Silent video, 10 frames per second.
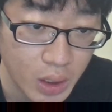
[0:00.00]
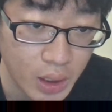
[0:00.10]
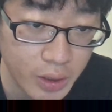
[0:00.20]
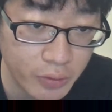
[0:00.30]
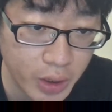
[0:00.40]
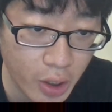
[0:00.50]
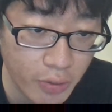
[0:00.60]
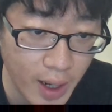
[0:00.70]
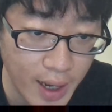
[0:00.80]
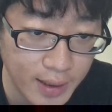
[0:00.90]
It could
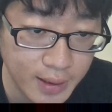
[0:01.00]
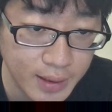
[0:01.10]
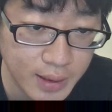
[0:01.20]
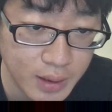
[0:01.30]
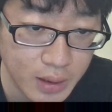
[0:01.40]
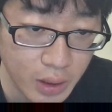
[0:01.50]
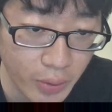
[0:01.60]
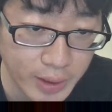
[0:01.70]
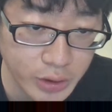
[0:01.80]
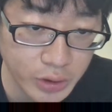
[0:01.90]
go any
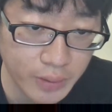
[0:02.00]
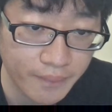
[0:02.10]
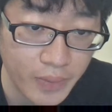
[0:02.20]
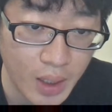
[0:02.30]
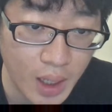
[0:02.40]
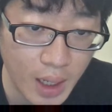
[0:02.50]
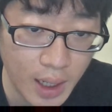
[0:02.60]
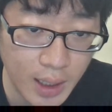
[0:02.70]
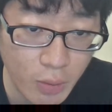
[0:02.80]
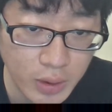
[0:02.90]
direction,
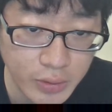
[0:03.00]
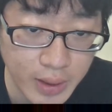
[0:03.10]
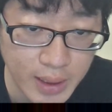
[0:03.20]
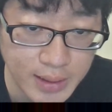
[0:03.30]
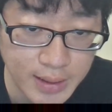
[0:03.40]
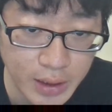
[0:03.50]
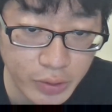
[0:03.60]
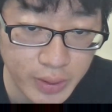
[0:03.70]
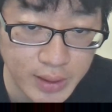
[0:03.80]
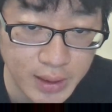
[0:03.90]
and I want to get
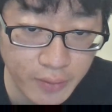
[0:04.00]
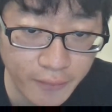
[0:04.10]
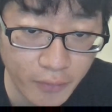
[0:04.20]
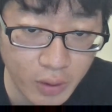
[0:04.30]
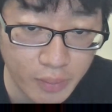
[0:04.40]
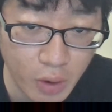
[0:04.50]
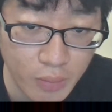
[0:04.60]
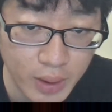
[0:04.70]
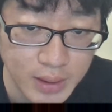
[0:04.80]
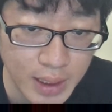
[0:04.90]
serious for a
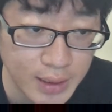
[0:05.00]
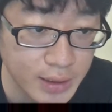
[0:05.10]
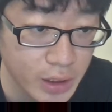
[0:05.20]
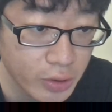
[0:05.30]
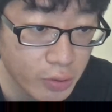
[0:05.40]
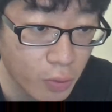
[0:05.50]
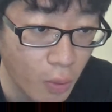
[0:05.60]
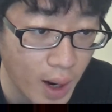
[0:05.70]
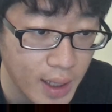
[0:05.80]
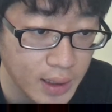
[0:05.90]
moment and tell you
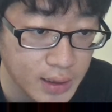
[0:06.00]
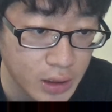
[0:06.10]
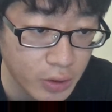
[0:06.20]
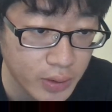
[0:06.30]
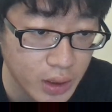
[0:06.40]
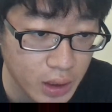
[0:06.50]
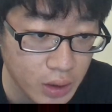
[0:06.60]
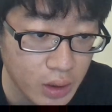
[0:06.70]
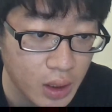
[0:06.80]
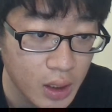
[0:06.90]
why it's going
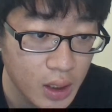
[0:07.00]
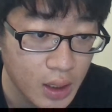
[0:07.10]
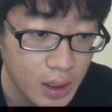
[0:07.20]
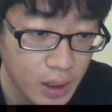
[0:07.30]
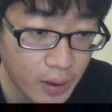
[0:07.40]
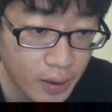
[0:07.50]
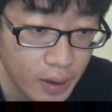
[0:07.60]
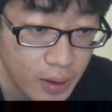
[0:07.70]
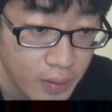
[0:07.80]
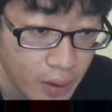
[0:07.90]
in
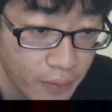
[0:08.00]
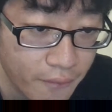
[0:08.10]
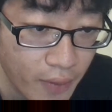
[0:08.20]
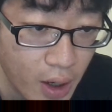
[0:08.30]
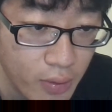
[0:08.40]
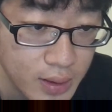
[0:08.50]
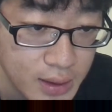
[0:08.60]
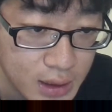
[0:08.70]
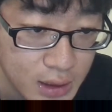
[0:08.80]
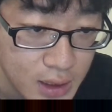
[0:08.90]
a very
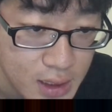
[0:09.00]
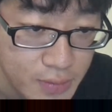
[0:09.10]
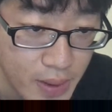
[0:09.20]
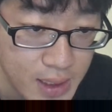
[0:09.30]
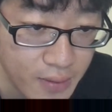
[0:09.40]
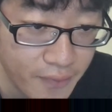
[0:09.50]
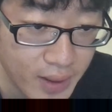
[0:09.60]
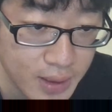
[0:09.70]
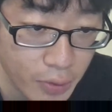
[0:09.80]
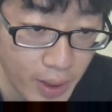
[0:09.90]

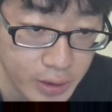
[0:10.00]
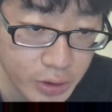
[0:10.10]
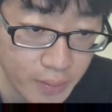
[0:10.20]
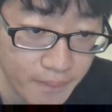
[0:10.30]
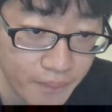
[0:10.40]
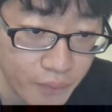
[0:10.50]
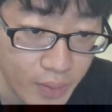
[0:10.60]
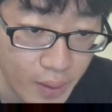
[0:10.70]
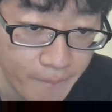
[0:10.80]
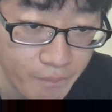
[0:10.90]
specific direction.
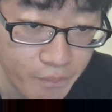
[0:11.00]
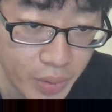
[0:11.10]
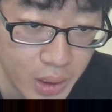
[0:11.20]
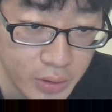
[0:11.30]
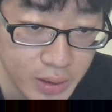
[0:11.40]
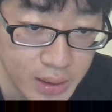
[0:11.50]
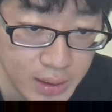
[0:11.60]
Because it's